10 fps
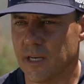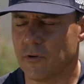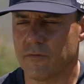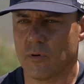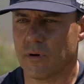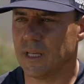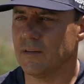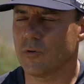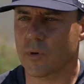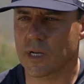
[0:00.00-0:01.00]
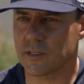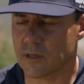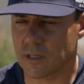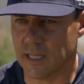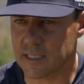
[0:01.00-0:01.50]
it before, even when I
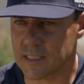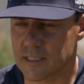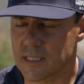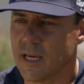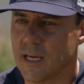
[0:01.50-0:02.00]
took lessons.